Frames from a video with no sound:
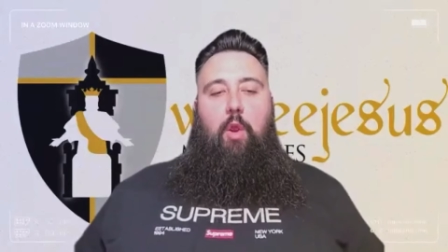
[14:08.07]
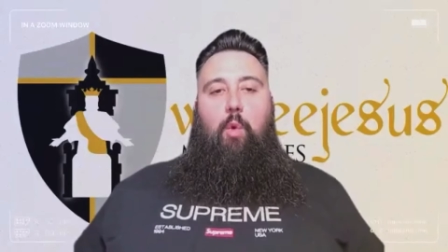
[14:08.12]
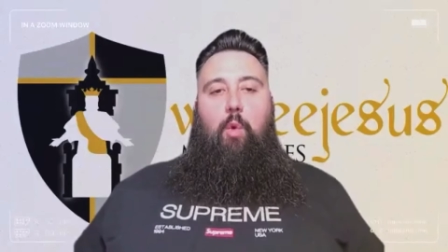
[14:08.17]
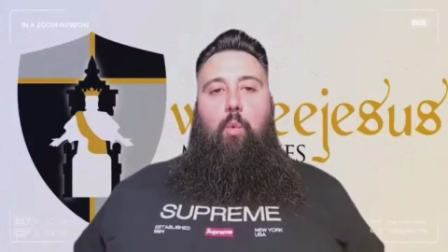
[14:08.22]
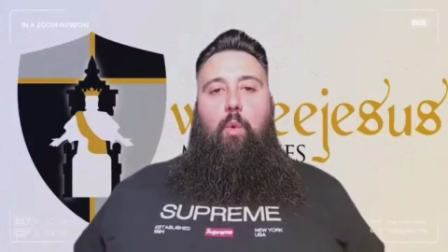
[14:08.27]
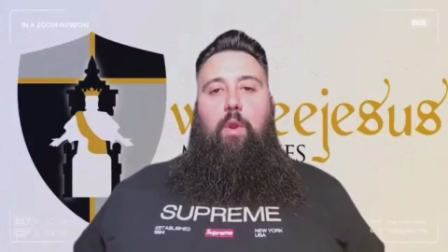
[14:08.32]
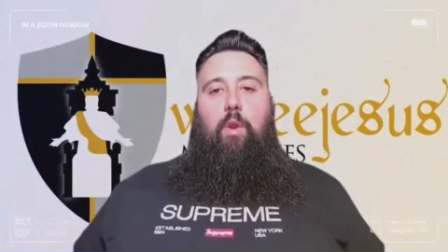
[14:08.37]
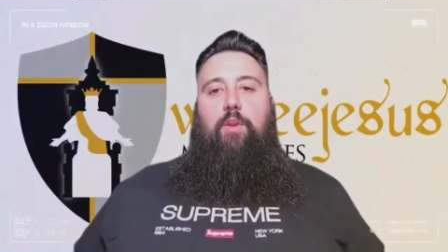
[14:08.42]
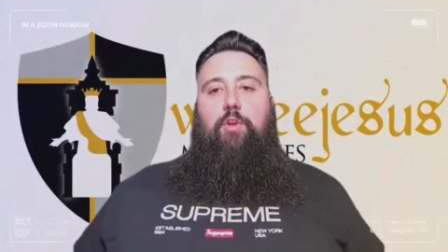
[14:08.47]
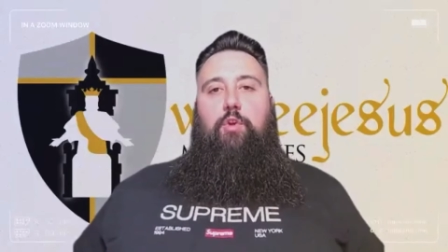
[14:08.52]

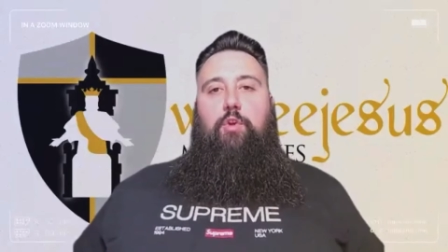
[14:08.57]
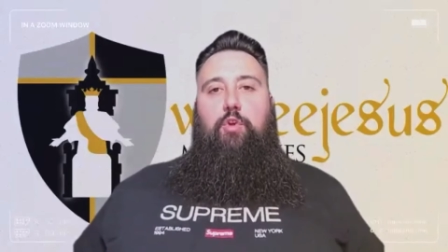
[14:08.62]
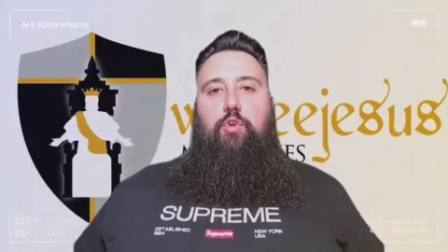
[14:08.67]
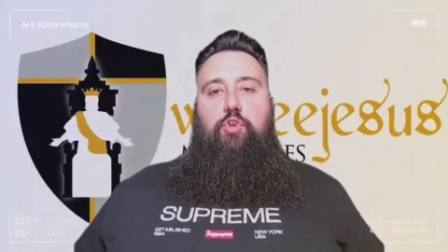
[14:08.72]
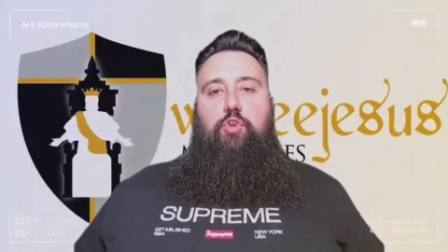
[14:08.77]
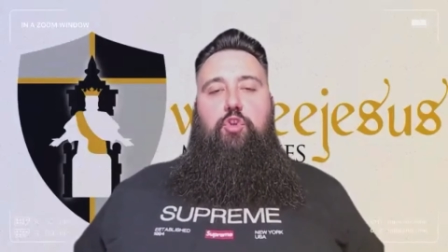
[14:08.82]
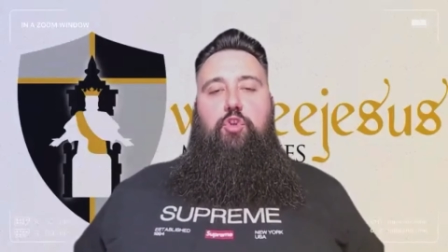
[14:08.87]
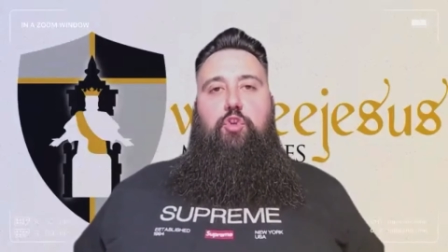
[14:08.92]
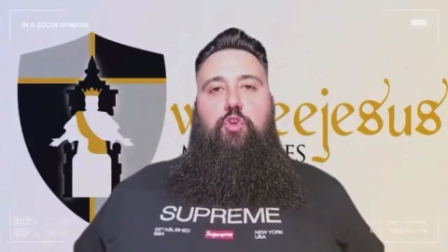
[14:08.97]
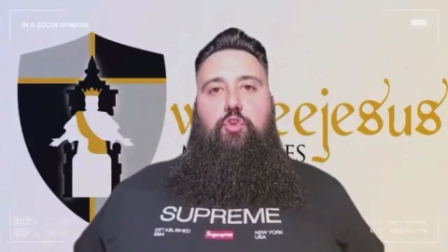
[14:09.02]
When you
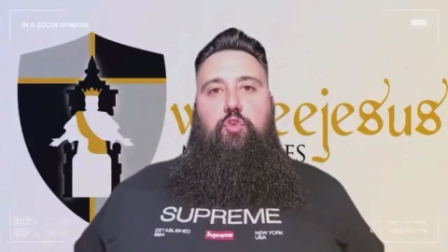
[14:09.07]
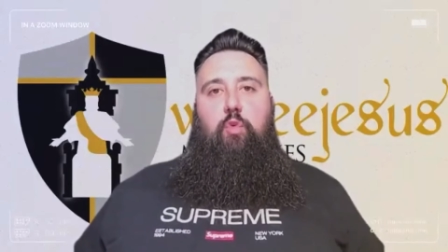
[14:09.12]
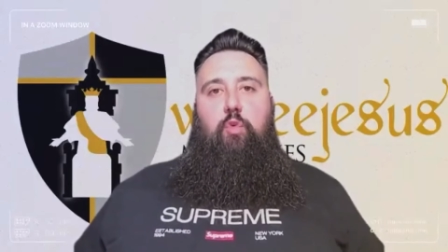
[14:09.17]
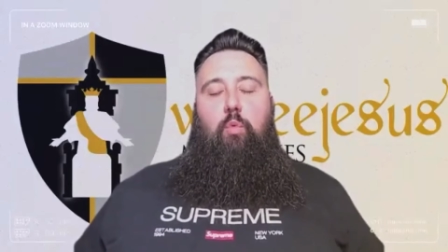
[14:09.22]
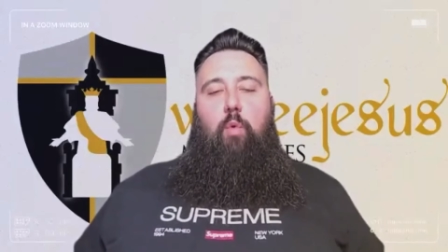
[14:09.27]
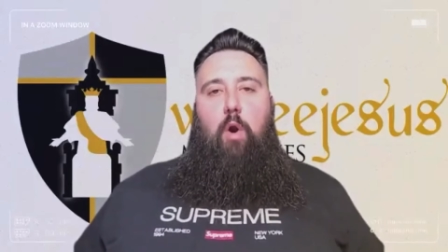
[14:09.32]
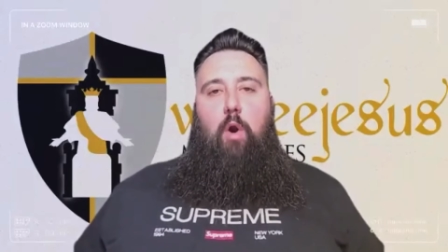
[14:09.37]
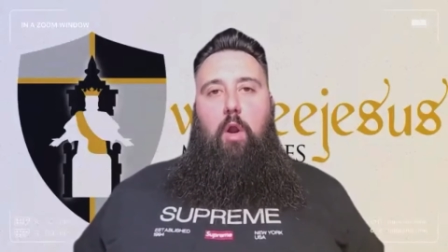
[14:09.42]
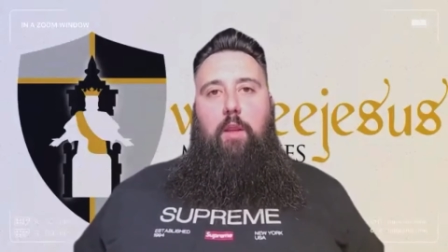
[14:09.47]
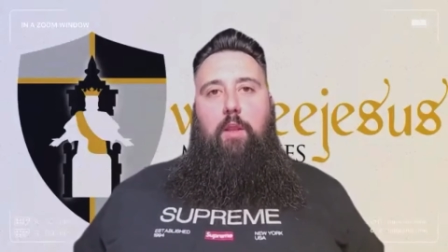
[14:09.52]
choose to
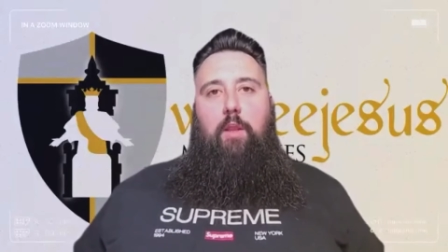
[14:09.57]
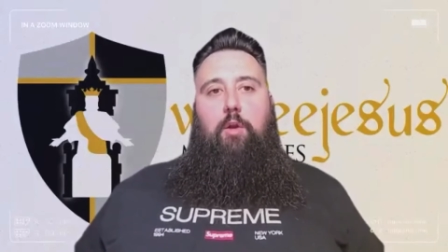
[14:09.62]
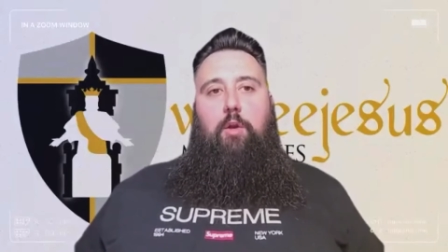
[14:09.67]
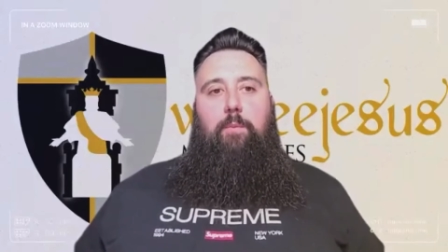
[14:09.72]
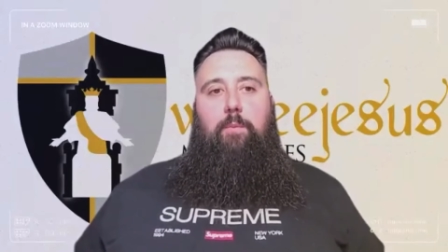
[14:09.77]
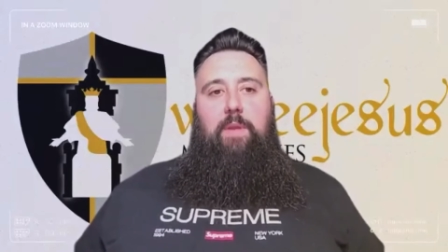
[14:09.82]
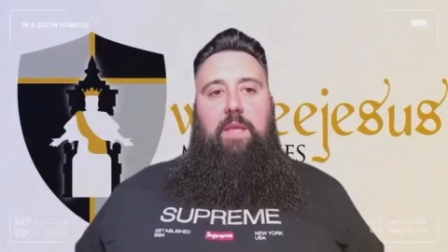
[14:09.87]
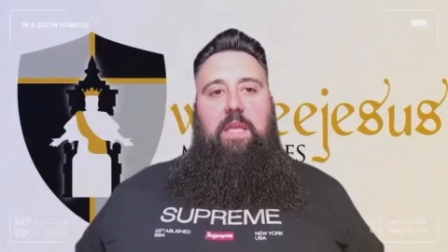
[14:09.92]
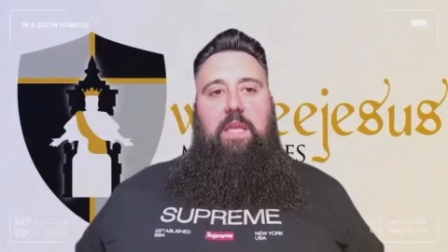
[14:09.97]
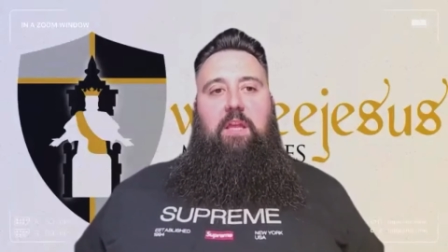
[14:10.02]
walk in
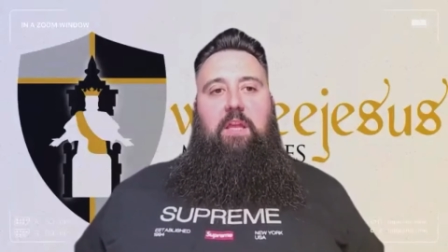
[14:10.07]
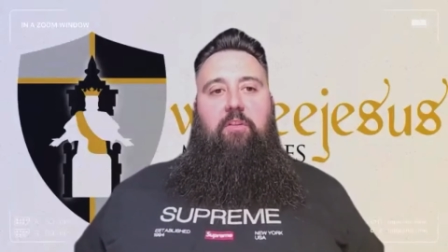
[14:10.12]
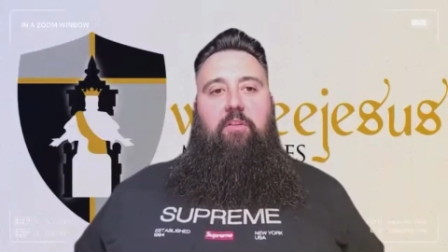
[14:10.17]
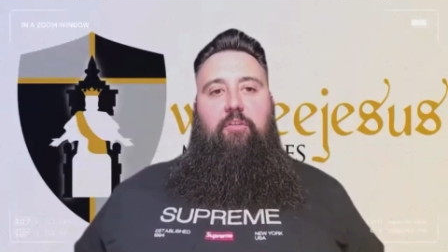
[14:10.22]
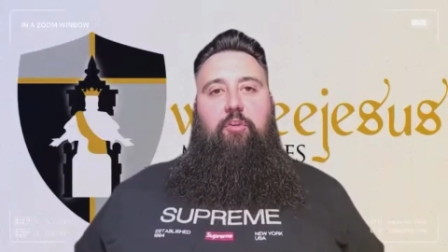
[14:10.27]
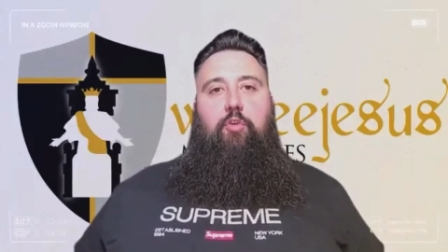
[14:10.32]
obedience,